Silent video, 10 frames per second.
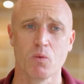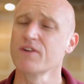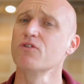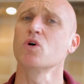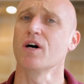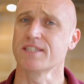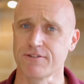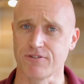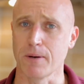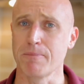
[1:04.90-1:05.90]
we've all got a
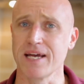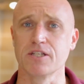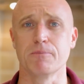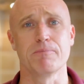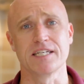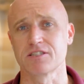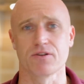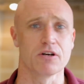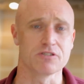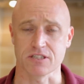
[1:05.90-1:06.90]
different opinion based on
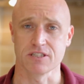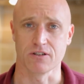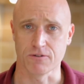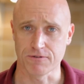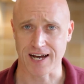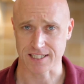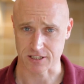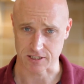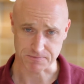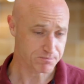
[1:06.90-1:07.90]
those external
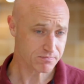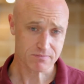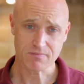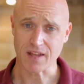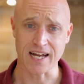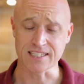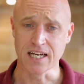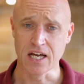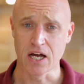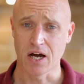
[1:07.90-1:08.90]
factors. And
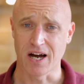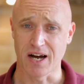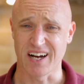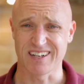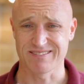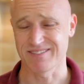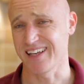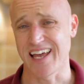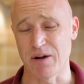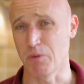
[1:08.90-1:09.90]
uh,
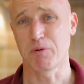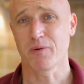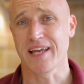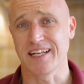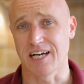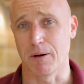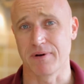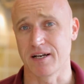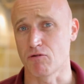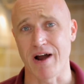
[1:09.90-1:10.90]
it will probably end
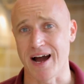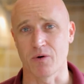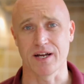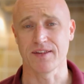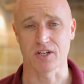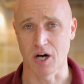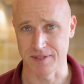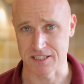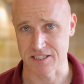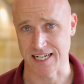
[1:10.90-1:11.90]
up in a row in the
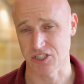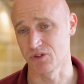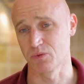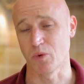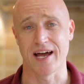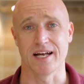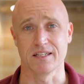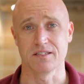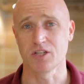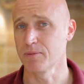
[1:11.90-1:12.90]
comments section where
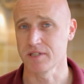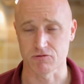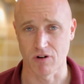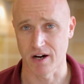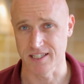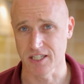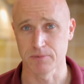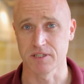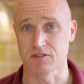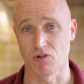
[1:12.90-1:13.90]
nobody's right,
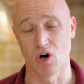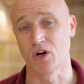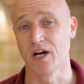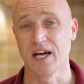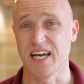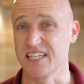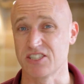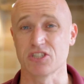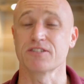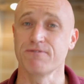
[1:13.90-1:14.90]
nobody's wrong. It's
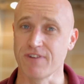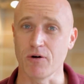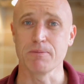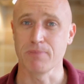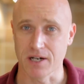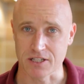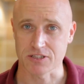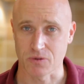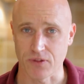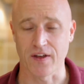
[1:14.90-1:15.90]
just a very
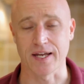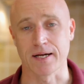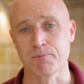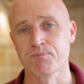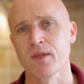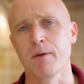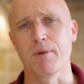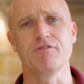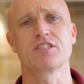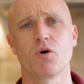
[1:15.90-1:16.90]
personal thing. But
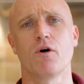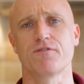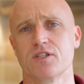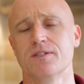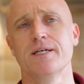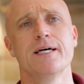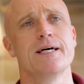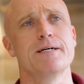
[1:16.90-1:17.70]
every so often,